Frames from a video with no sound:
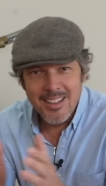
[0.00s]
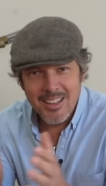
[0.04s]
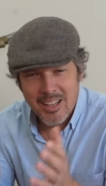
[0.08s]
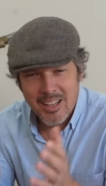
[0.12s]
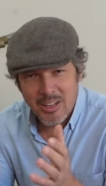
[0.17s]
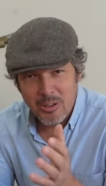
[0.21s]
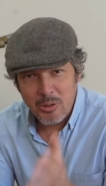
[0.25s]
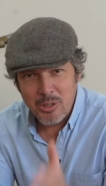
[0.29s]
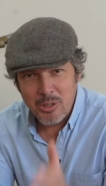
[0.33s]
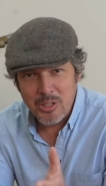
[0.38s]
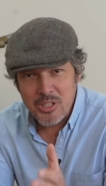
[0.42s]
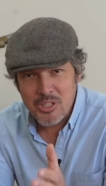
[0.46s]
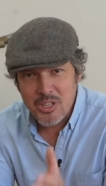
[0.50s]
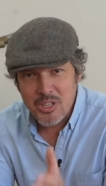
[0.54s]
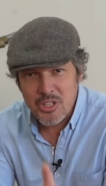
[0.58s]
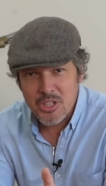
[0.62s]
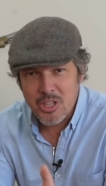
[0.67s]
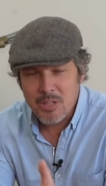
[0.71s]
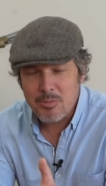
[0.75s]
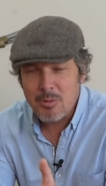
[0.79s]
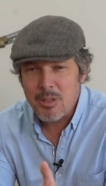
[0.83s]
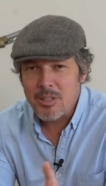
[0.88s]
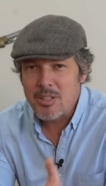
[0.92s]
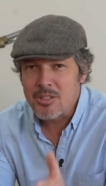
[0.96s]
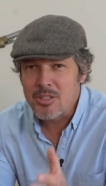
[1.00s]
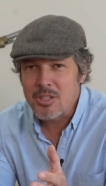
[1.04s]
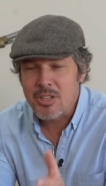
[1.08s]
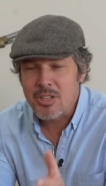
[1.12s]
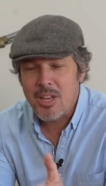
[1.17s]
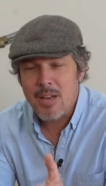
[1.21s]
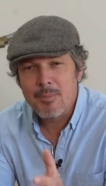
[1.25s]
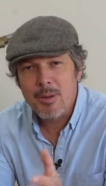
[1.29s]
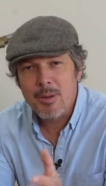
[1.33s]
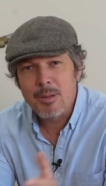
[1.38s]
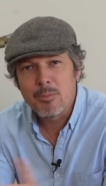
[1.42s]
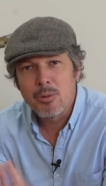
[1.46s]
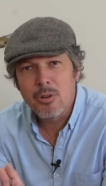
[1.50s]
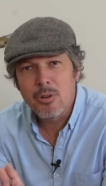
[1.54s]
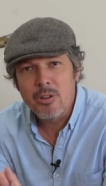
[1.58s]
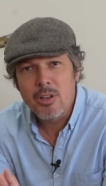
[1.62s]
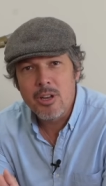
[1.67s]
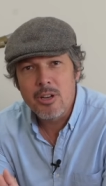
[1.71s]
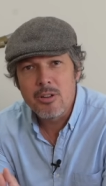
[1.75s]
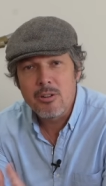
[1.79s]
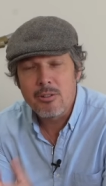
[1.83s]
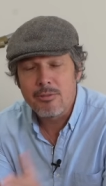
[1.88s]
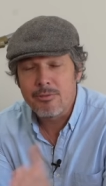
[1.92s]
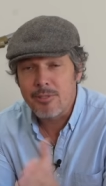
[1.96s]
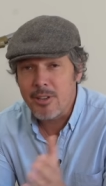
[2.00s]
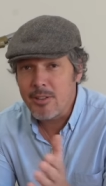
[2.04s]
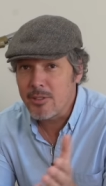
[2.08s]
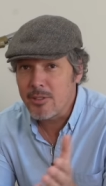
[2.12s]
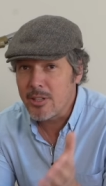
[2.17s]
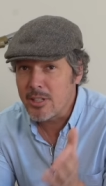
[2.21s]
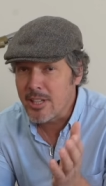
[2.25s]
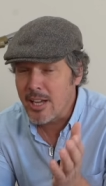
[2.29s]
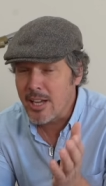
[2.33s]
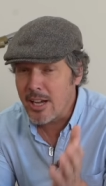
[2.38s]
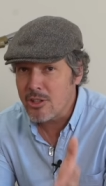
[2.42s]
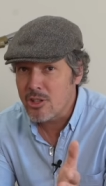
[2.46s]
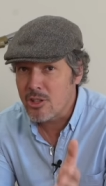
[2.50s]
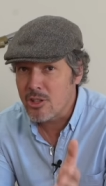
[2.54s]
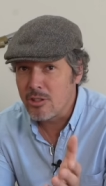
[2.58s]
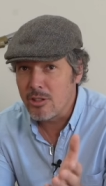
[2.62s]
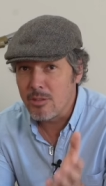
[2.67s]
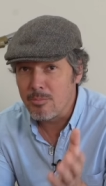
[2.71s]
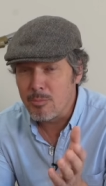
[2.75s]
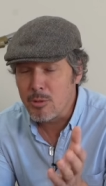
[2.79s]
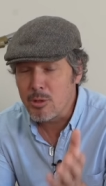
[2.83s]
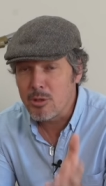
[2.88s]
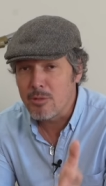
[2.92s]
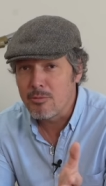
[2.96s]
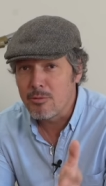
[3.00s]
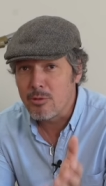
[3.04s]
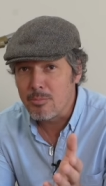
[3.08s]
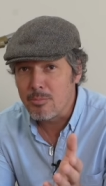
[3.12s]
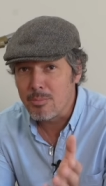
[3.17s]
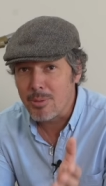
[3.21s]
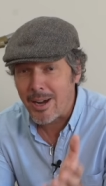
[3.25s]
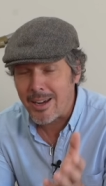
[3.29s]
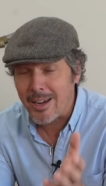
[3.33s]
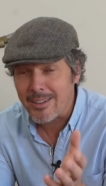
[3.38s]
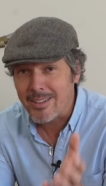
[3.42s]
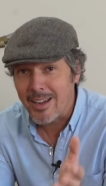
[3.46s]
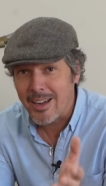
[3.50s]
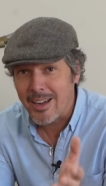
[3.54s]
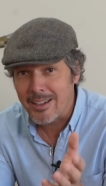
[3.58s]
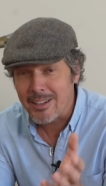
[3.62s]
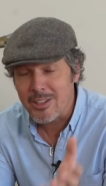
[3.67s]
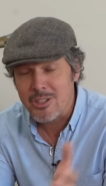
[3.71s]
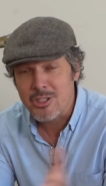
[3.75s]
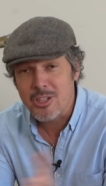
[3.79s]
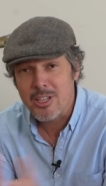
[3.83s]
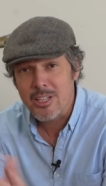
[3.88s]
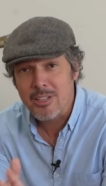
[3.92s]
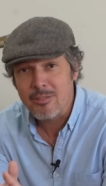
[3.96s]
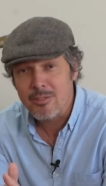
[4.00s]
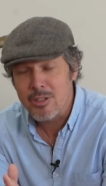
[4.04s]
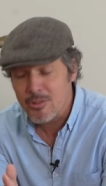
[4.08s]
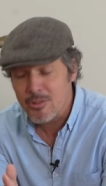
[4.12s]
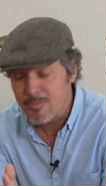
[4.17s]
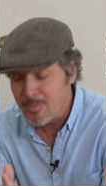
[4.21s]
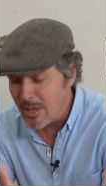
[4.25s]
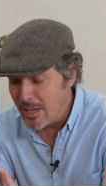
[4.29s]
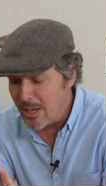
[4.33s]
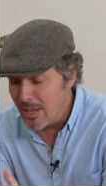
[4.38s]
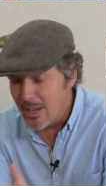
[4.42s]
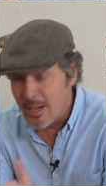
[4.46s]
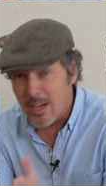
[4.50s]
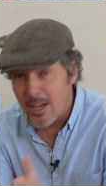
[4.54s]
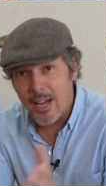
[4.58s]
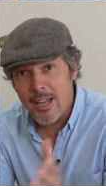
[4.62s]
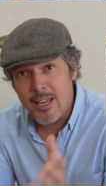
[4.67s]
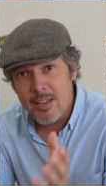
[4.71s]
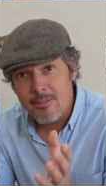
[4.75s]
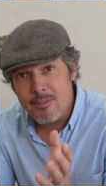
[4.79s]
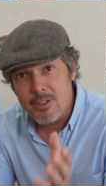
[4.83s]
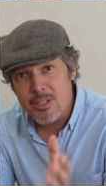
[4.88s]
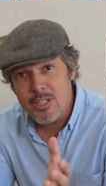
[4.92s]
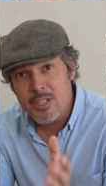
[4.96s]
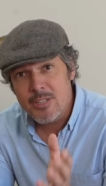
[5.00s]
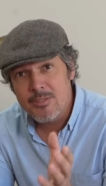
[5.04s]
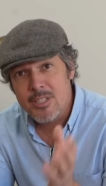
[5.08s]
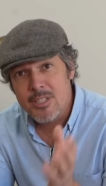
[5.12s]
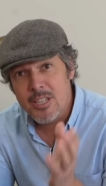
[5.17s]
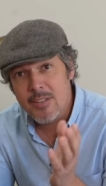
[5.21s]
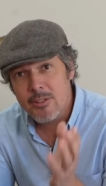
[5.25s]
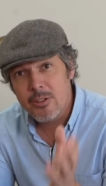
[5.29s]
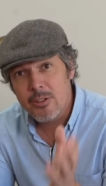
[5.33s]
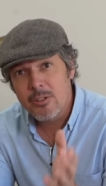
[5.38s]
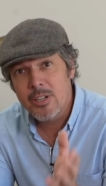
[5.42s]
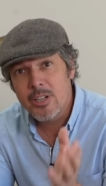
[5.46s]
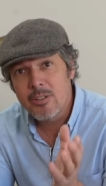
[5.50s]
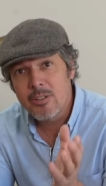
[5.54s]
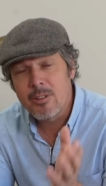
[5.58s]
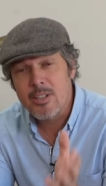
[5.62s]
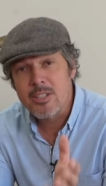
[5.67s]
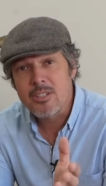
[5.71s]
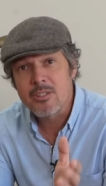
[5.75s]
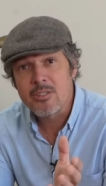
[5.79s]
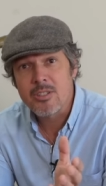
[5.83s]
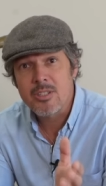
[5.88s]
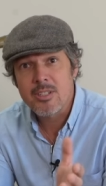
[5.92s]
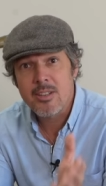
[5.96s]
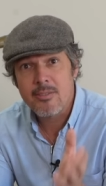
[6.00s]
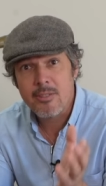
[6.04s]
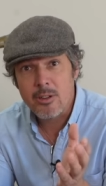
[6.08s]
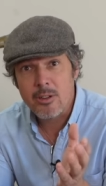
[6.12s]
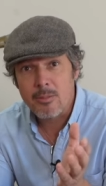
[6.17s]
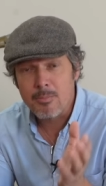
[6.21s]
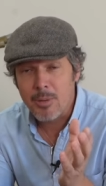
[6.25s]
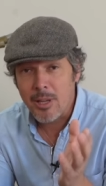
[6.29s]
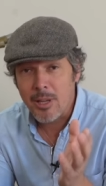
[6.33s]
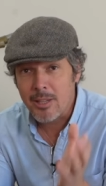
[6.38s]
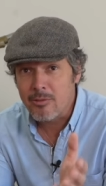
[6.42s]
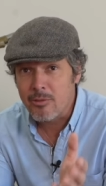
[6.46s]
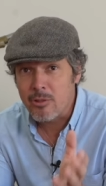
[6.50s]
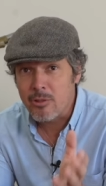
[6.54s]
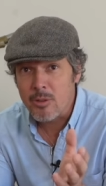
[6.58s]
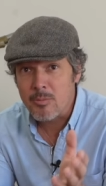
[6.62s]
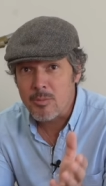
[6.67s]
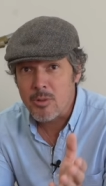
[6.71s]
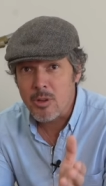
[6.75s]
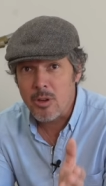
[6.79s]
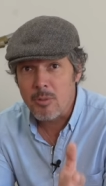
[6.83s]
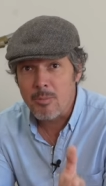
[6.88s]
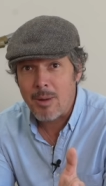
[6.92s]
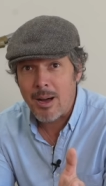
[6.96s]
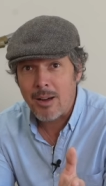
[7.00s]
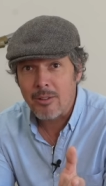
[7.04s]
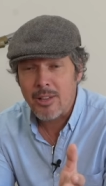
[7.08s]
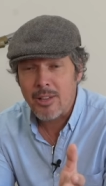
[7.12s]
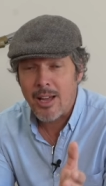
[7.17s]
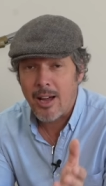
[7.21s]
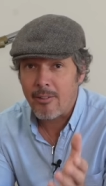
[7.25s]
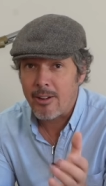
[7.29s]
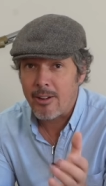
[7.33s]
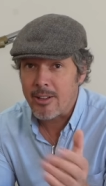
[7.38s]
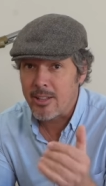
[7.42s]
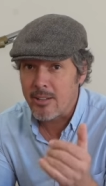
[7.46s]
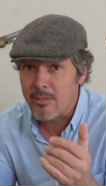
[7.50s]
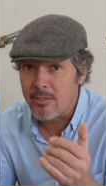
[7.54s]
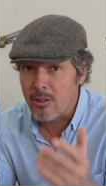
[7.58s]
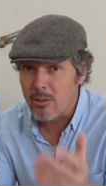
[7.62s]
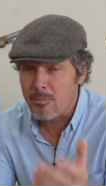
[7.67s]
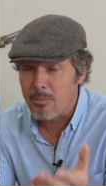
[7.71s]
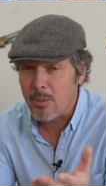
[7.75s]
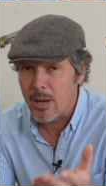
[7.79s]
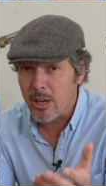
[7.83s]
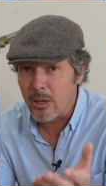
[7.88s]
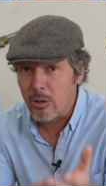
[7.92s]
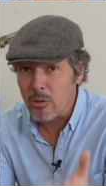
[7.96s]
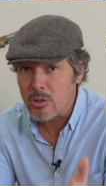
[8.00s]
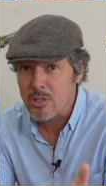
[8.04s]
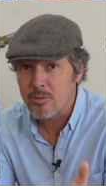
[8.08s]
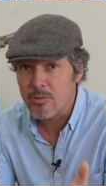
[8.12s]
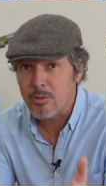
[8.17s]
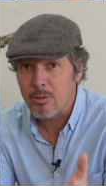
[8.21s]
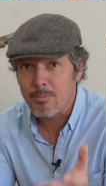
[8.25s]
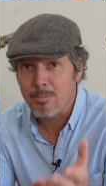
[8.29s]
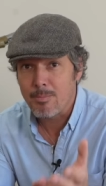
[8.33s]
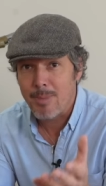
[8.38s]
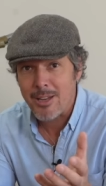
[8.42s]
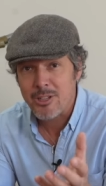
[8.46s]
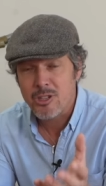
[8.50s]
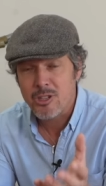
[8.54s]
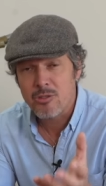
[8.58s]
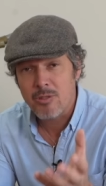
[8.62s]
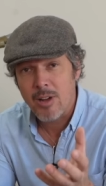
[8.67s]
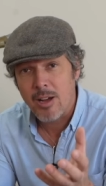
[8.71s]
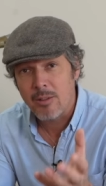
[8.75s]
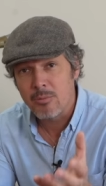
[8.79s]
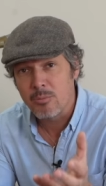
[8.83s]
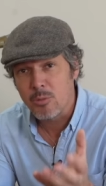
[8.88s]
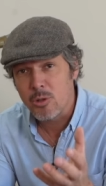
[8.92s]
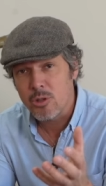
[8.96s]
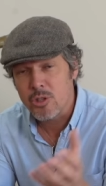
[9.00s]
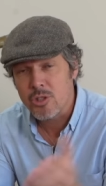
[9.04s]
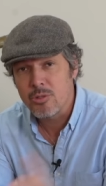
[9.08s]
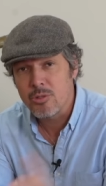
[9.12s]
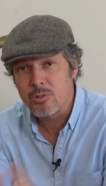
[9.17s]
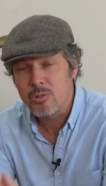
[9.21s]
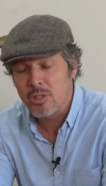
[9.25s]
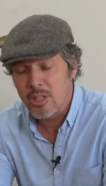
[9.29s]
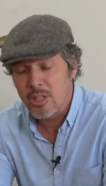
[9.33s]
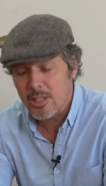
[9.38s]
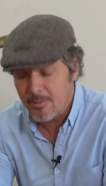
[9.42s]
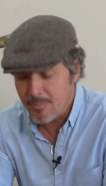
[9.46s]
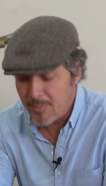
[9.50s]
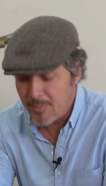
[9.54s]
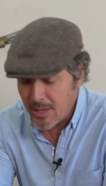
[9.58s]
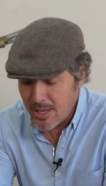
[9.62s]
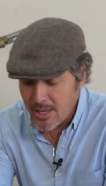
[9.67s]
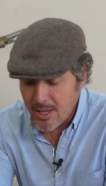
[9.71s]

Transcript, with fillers: Hello ladies and gentlemen, this is Cap and Ball here, your favorite Ganchen and beautiful bright English language. I have received several requests on several platforms about how I develop my loads for patch round ball shooting.